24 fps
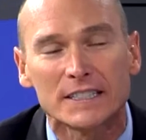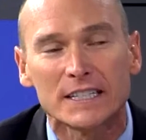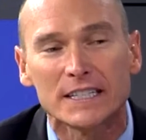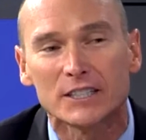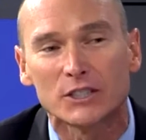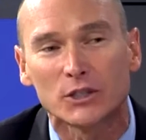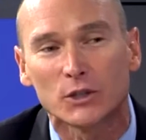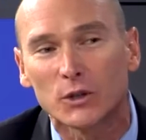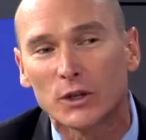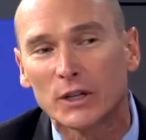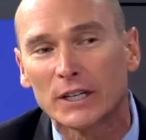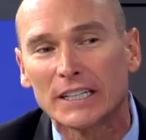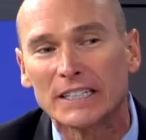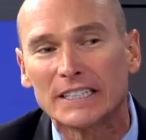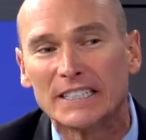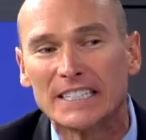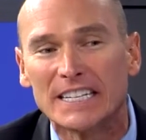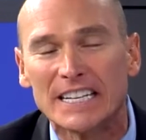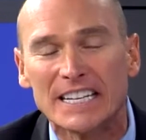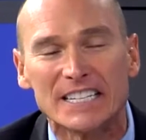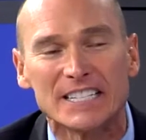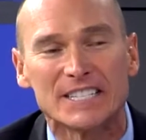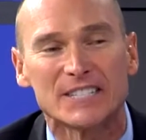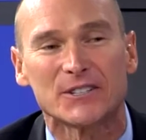these crooked
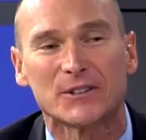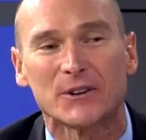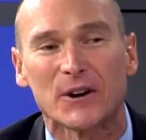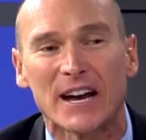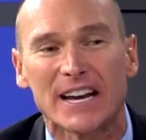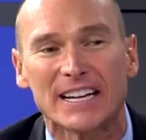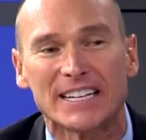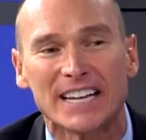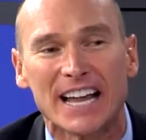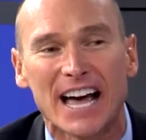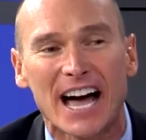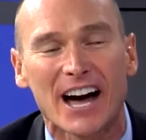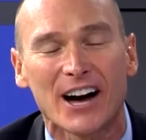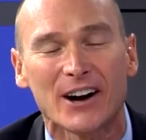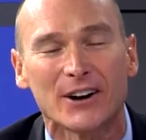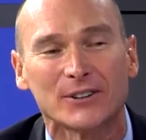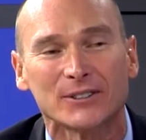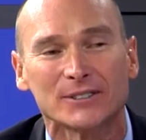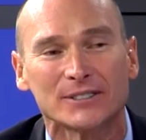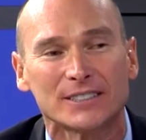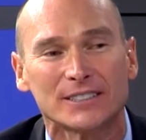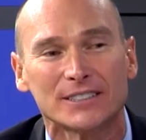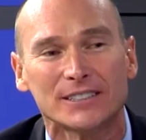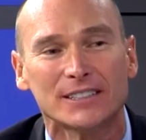teeth straighten
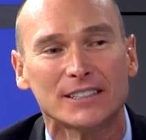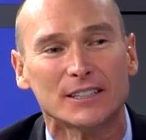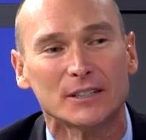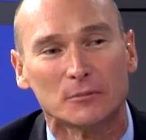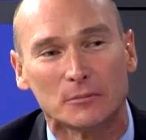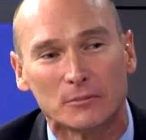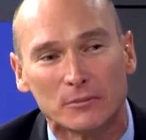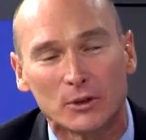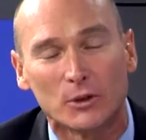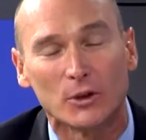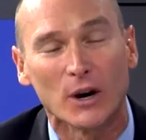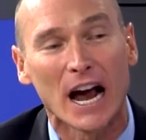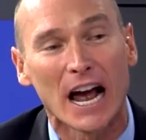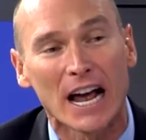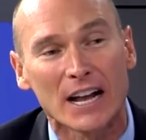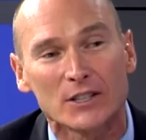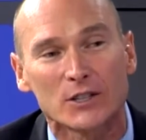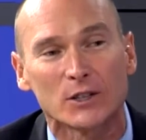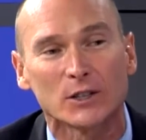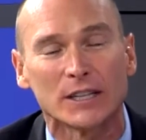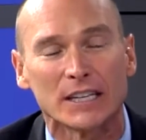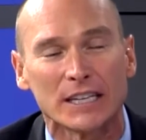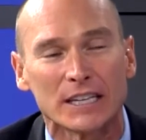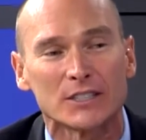out
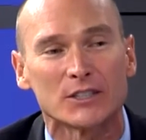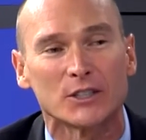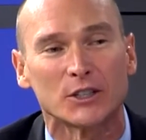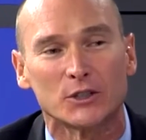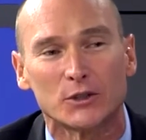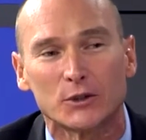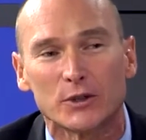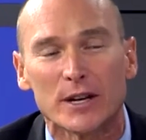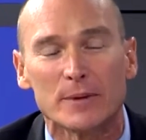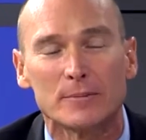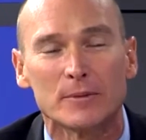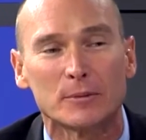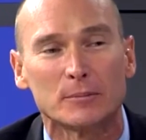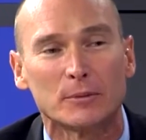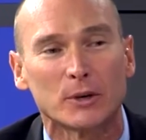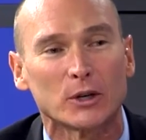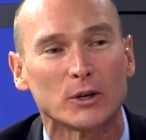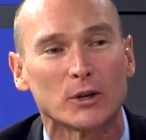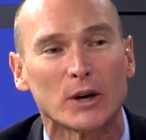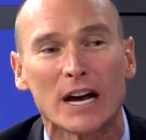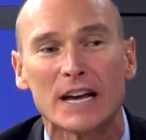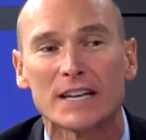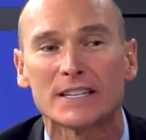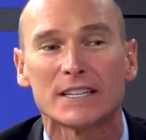gradually as the treatment
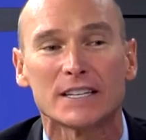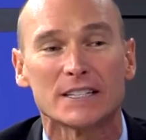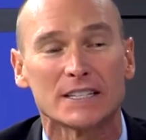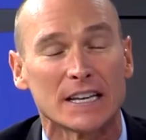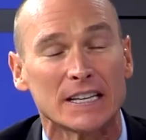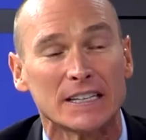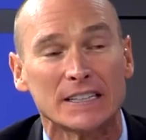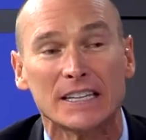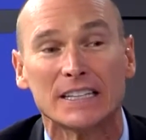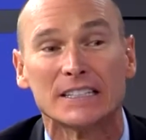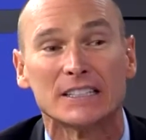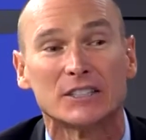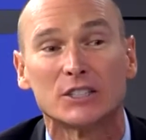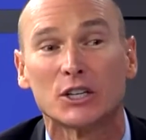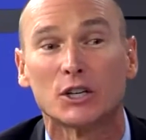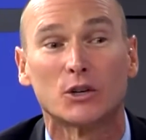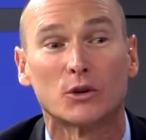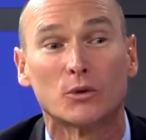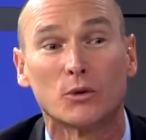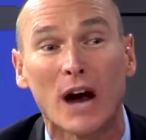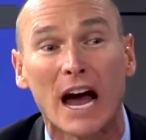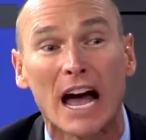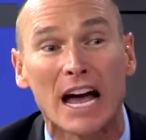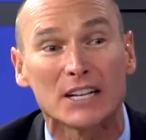progresses, and then to
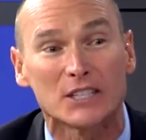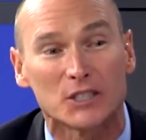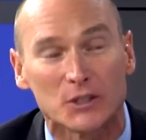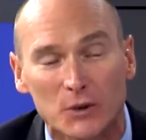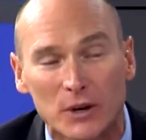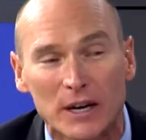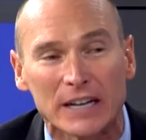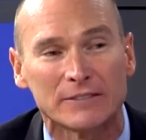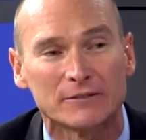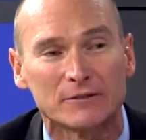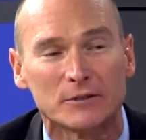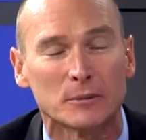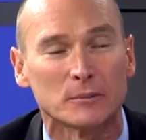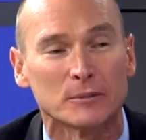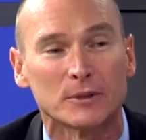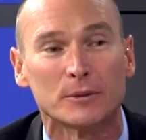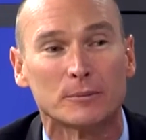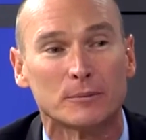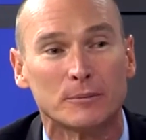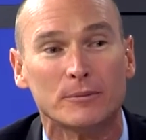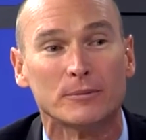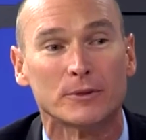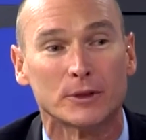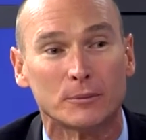graduate from
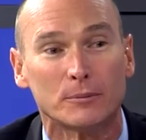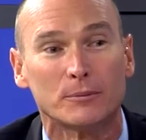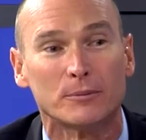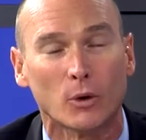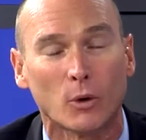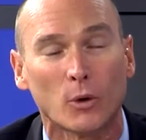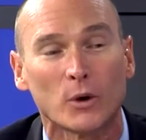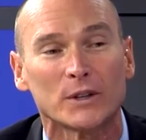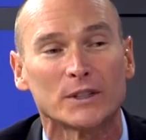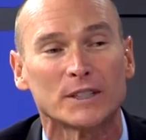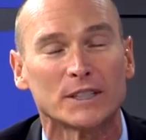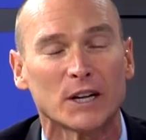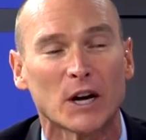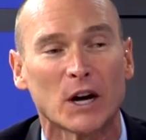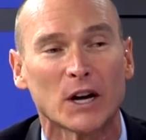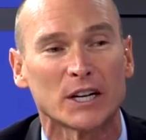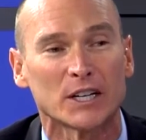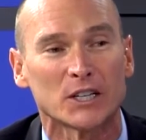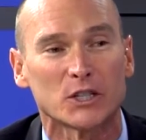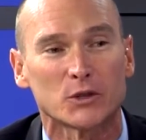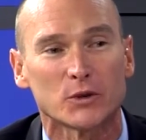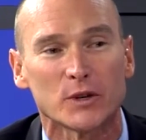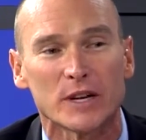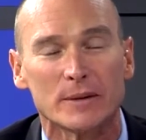the
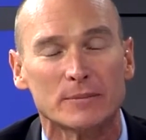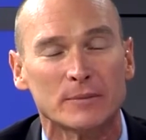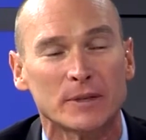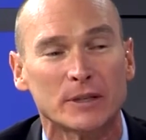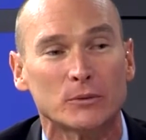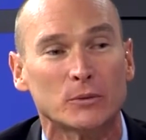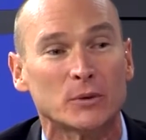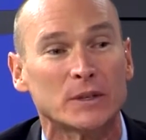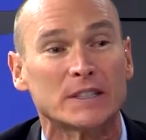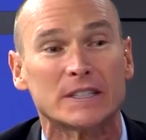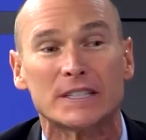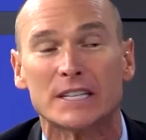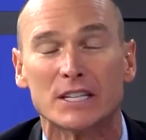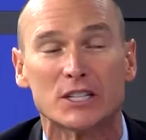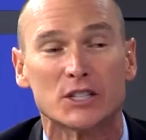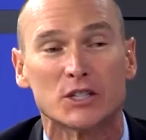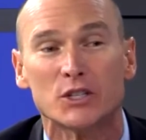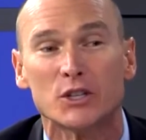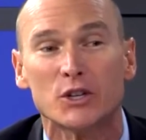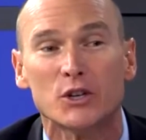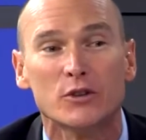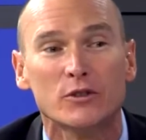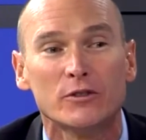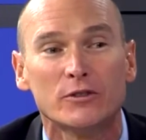orthodontic treatment with this
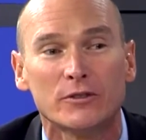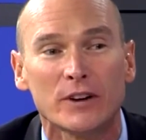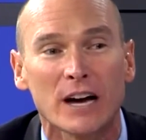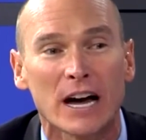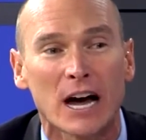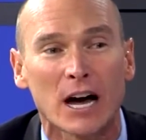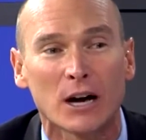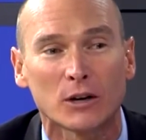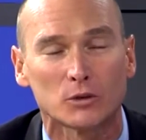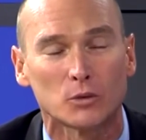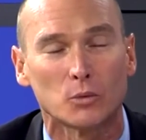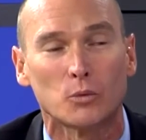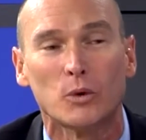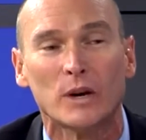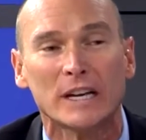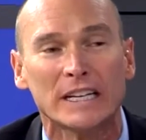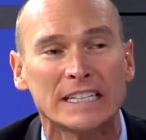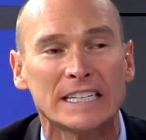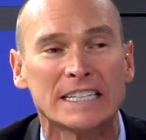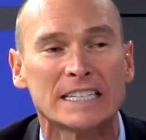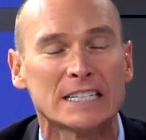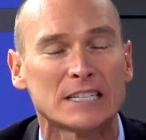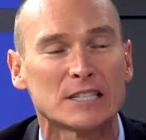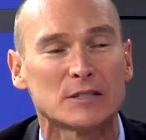newfound
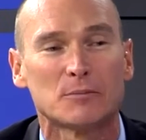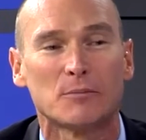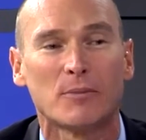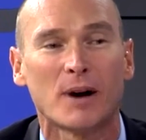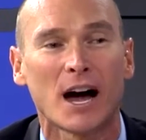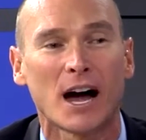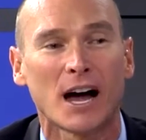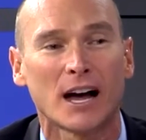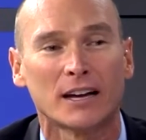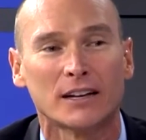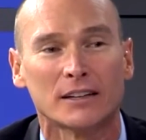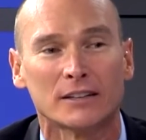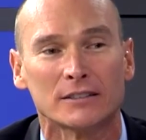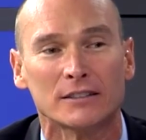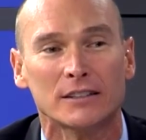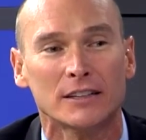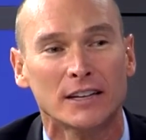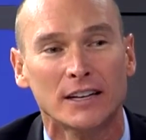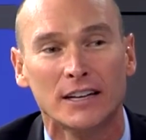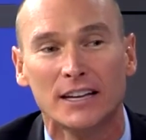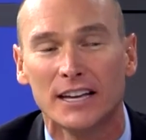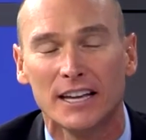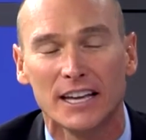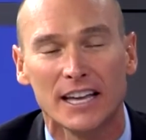winning smile
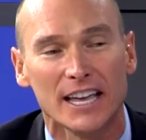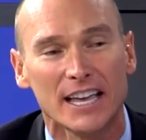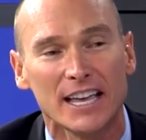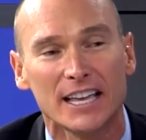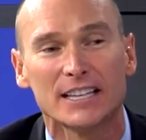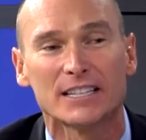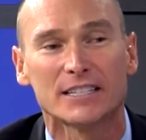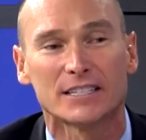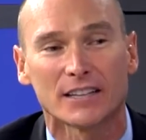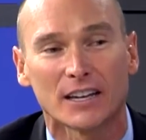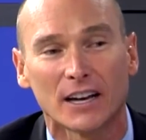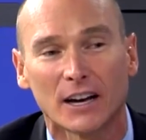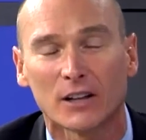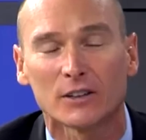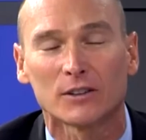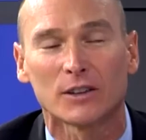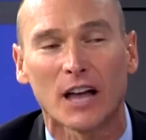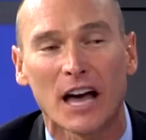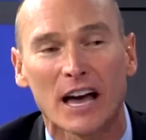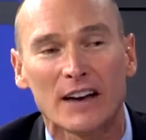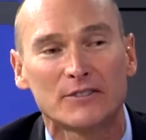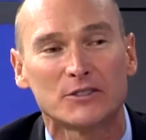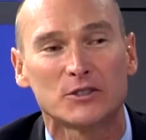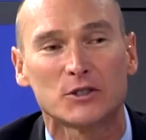is a
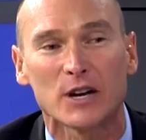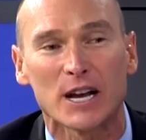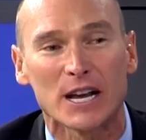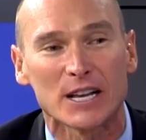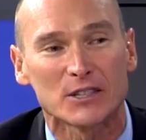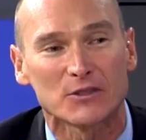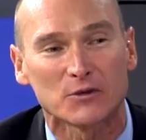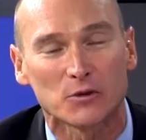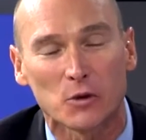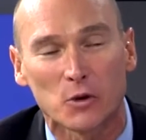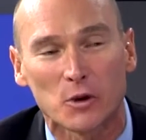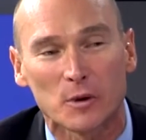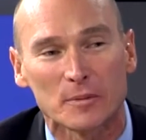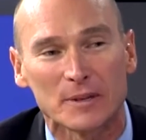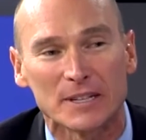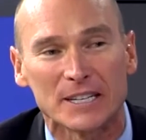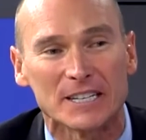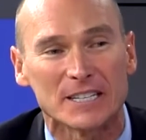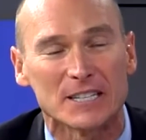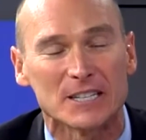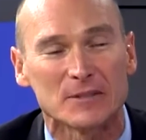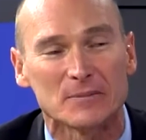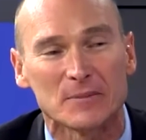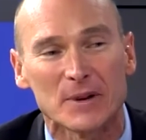life-transforming
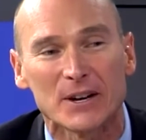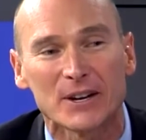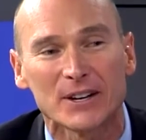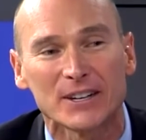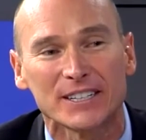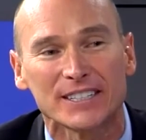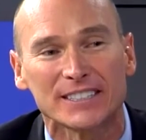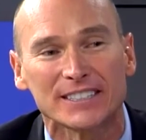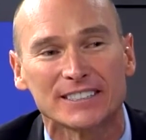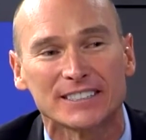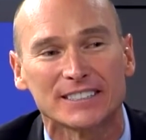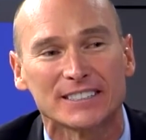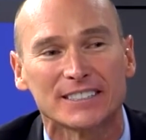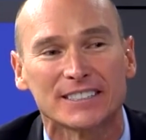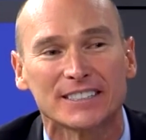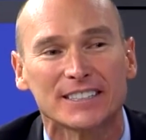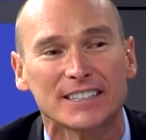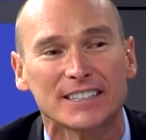experience.